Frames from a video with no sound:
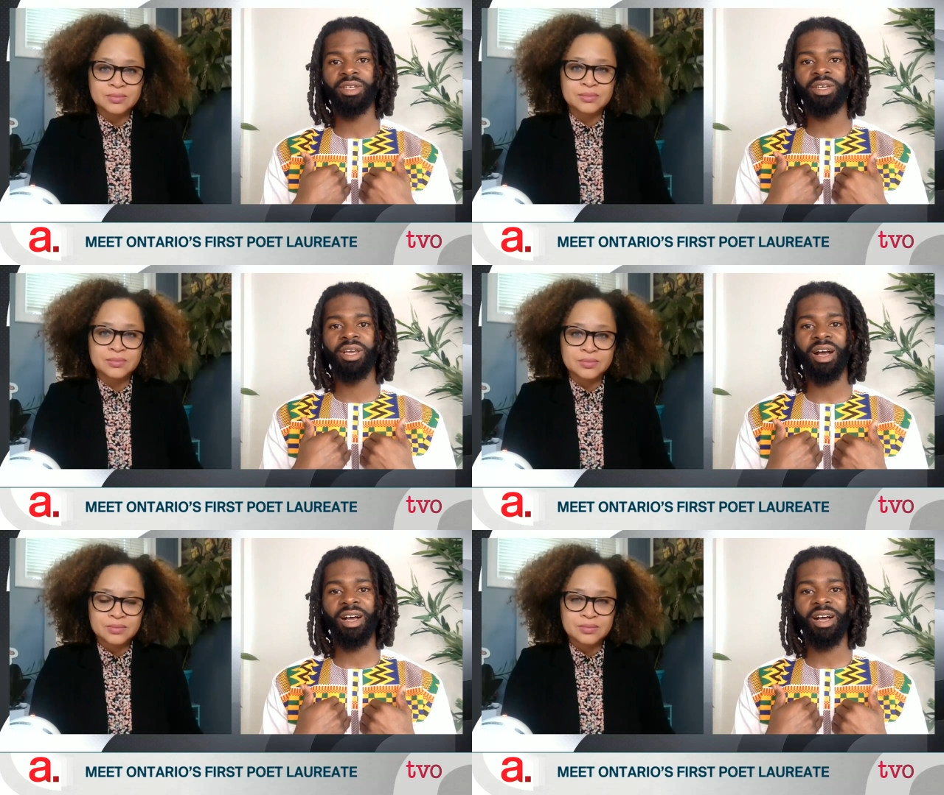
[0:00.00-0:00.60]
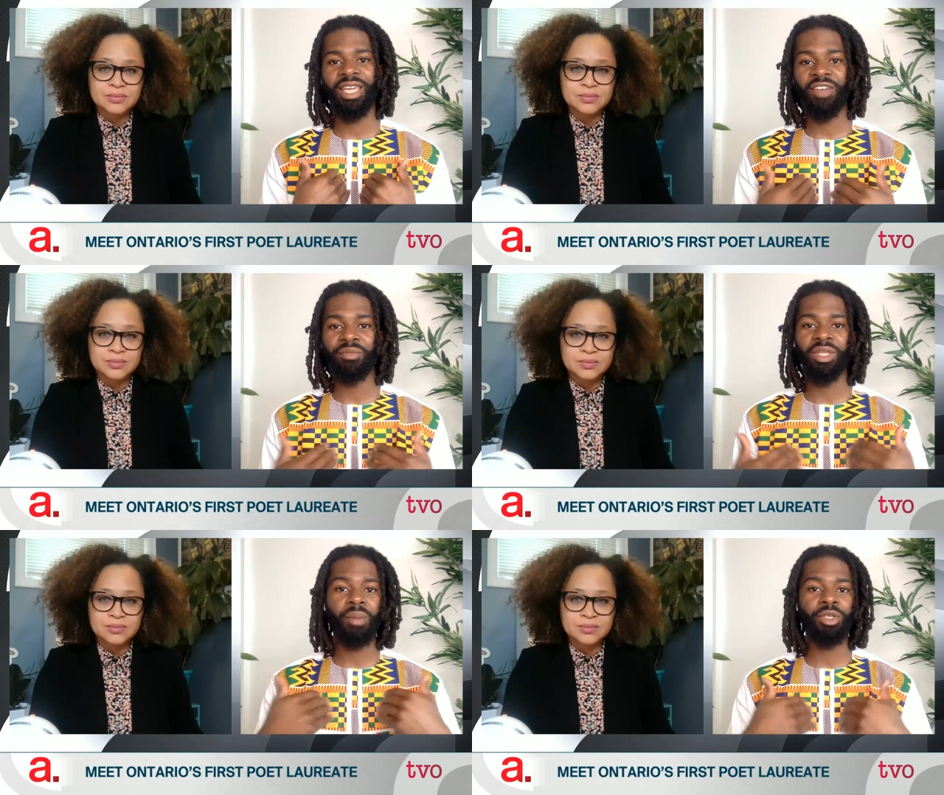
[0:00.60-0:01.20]
Speaker 1: Uh, it gave me the
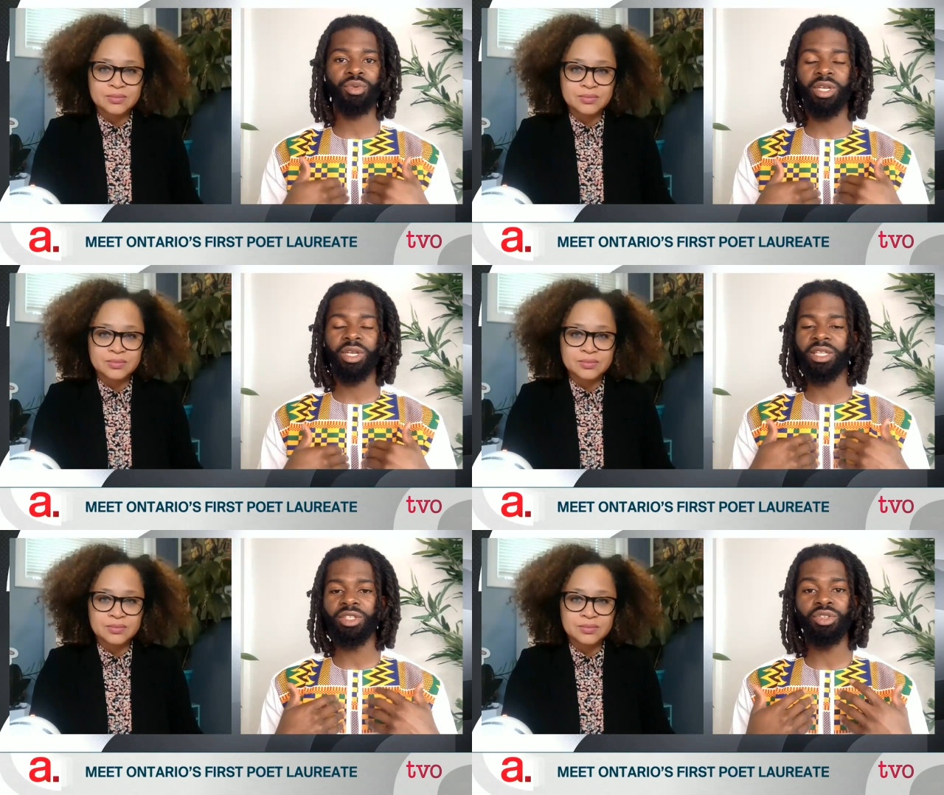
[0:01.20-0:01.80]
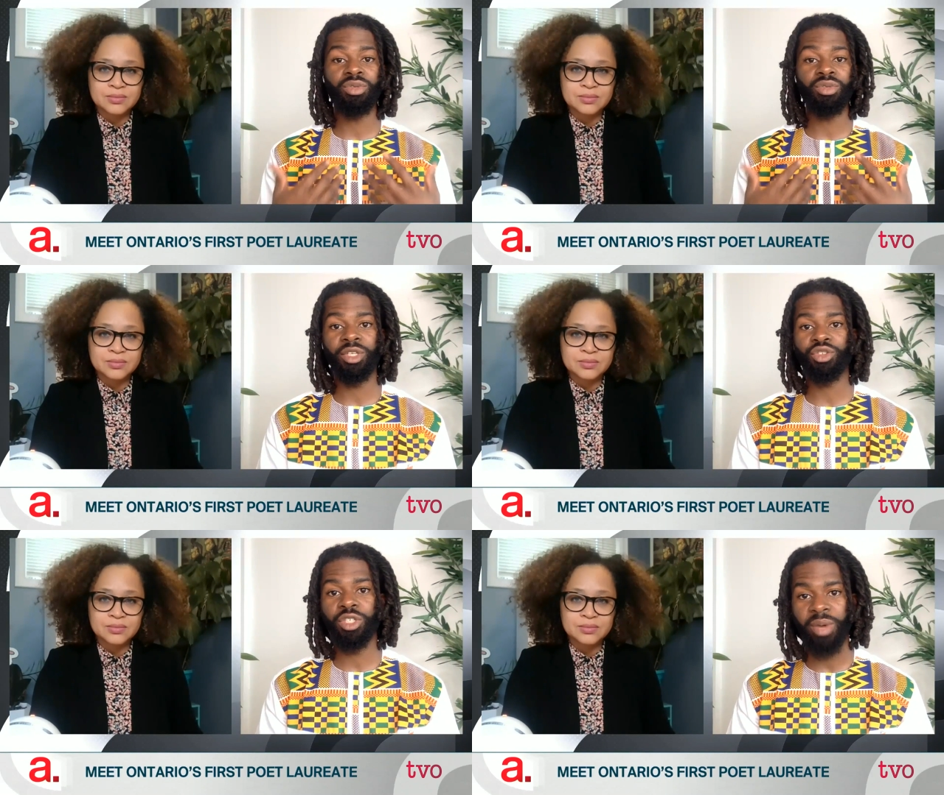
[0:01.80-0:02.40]
opportunity to do some
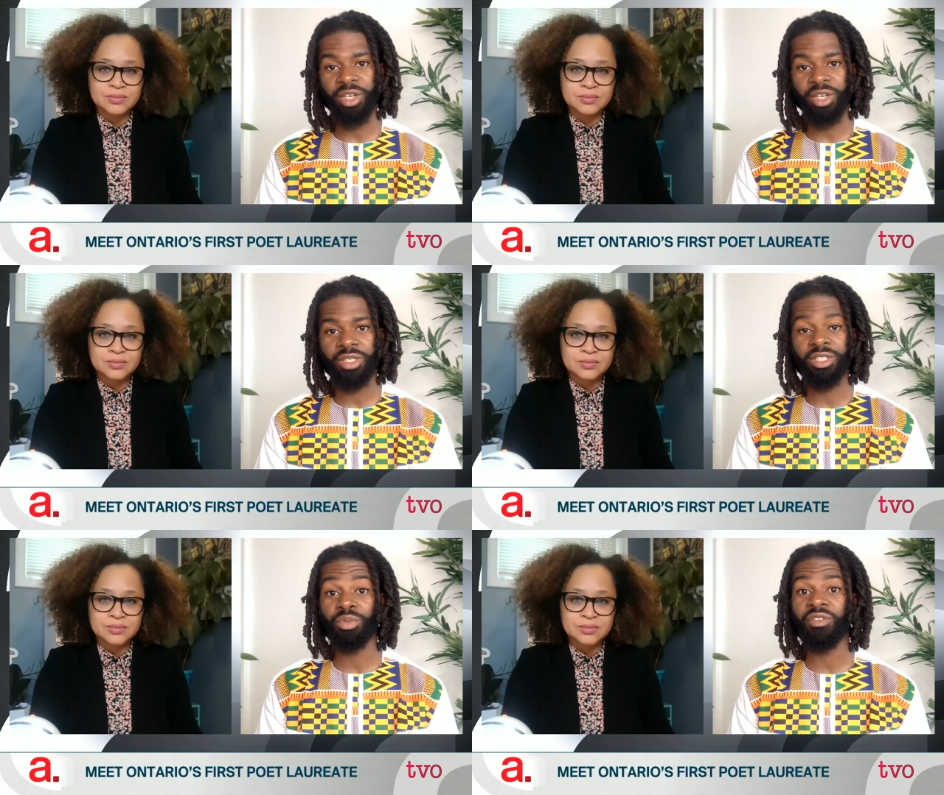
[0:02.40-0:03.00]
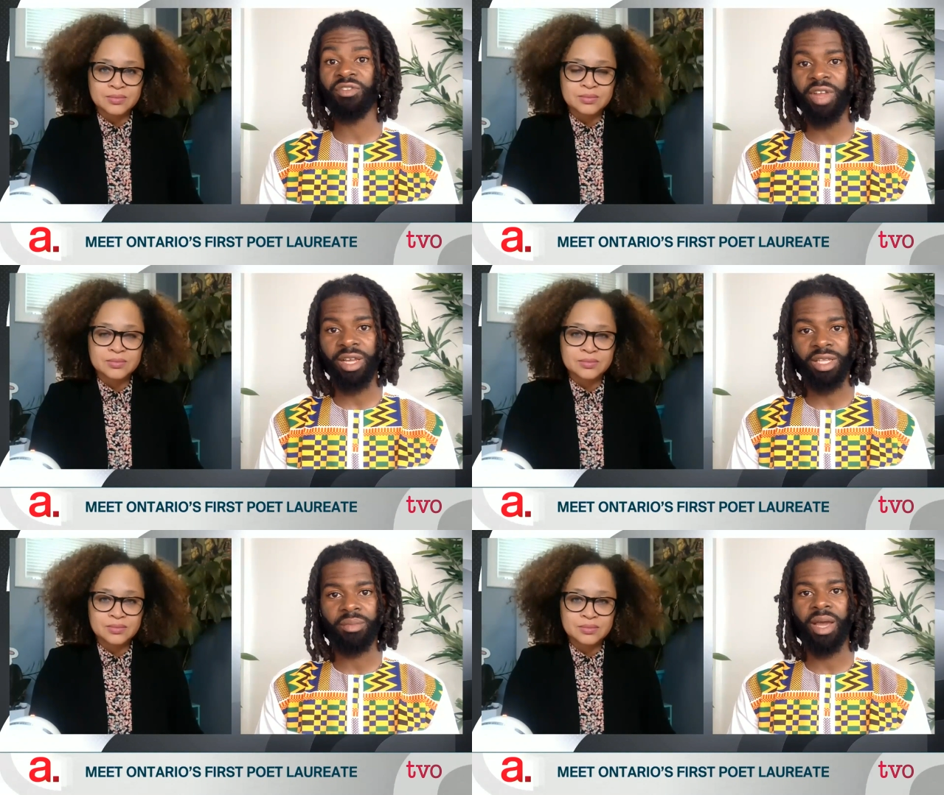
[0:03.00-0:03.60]
introspection, to reflect on
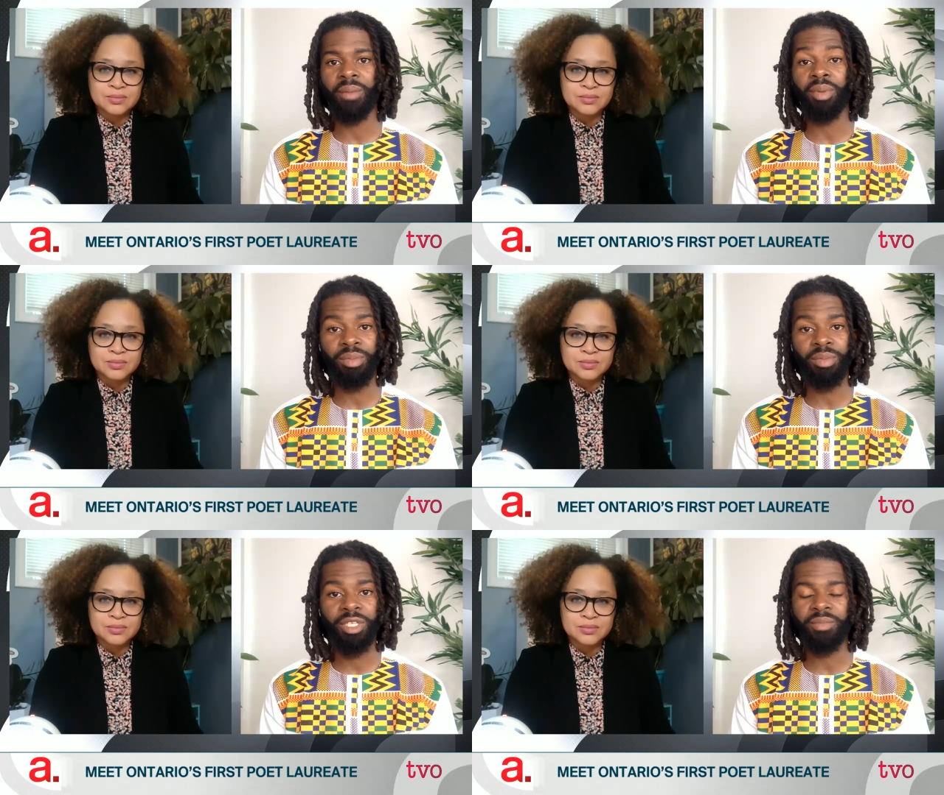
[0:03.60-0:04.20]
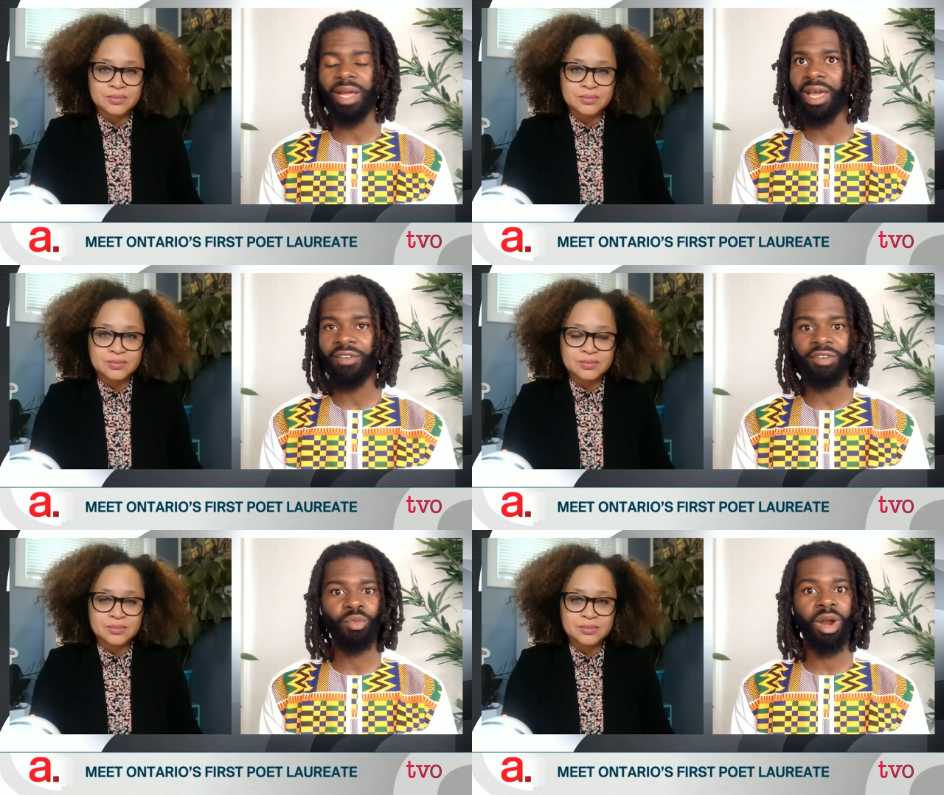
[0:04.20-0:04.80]
my purpose, my life, and
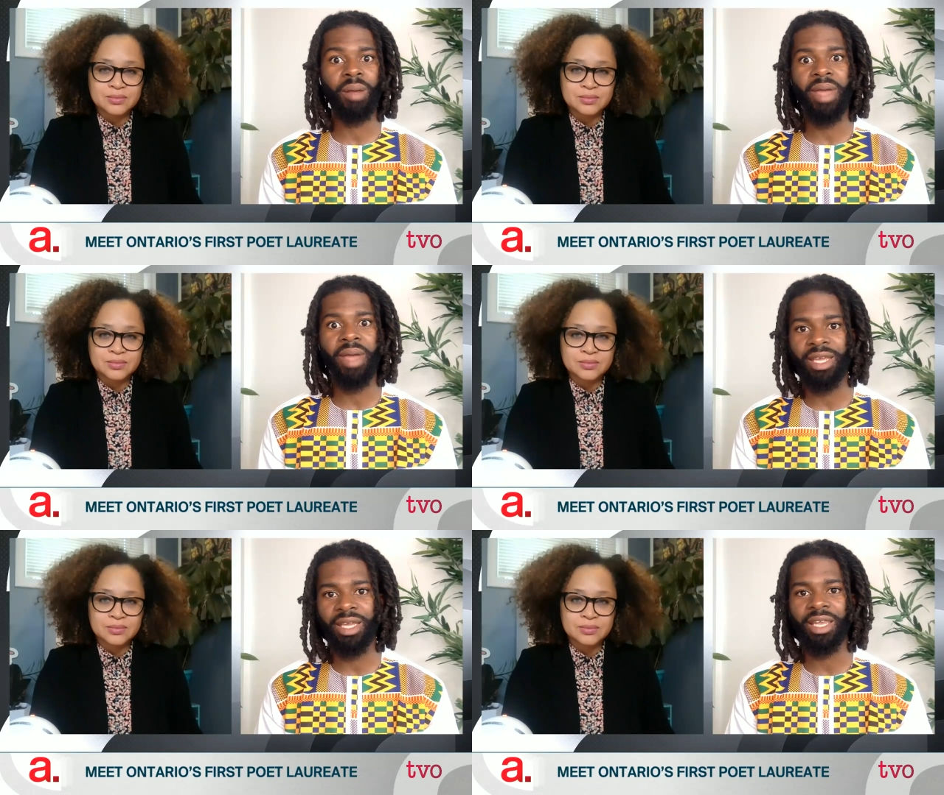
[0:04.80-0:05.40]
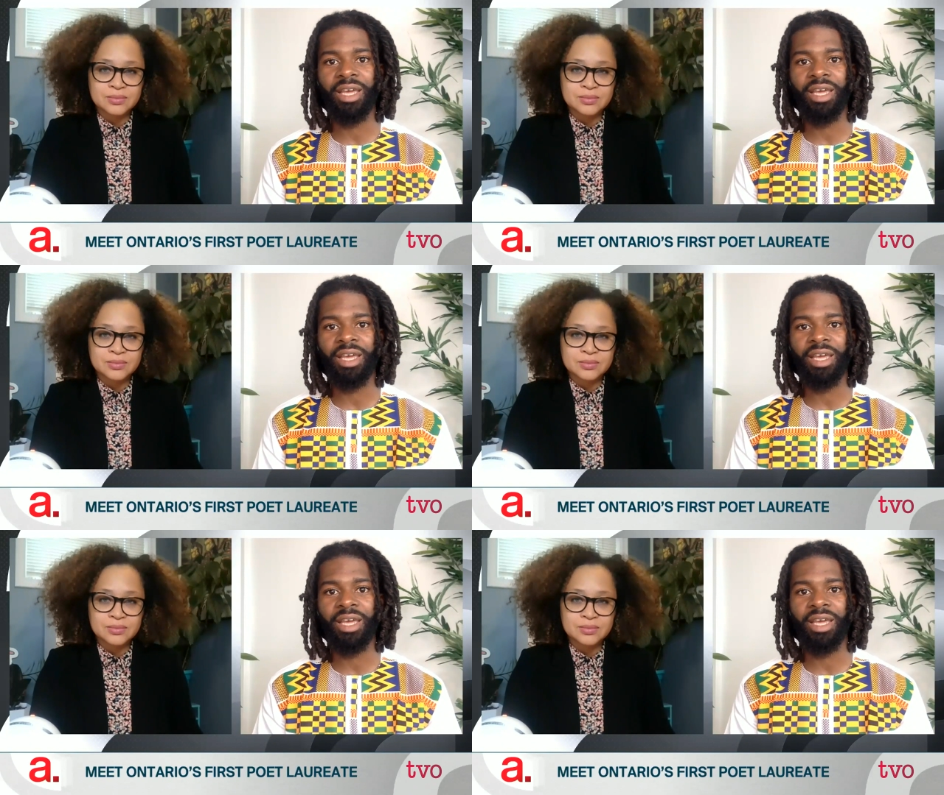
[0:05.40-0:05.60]
where I'm heading in life.